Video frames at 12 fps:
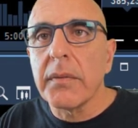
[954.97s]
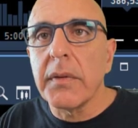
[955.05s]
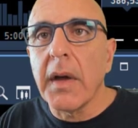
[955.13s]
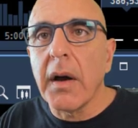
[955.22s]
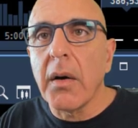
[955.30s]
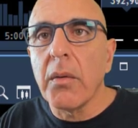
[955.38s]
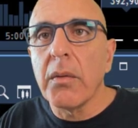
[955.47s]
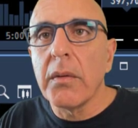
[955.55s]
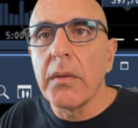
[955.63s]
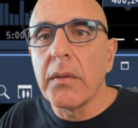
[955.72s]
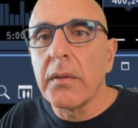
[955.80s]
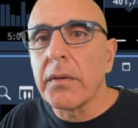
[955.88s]
Now,
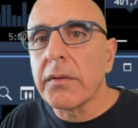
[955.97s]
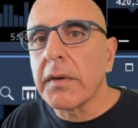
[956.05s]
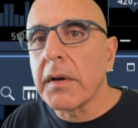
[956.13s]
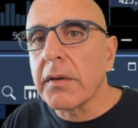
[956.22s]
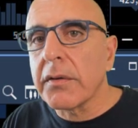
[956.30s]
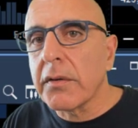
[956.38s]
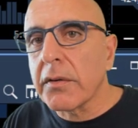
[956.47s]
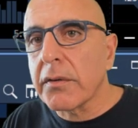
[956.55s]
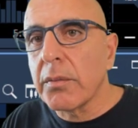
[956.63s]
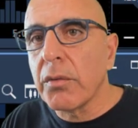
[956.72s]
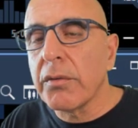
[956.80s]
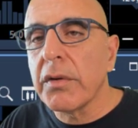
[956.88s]
sellers
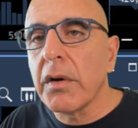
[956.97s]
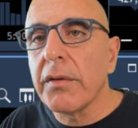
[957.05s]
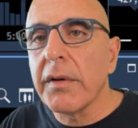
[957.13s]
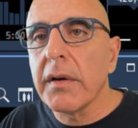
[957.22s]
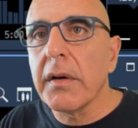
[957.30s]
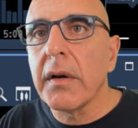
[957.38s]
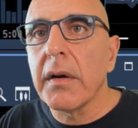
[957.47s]
just moved over.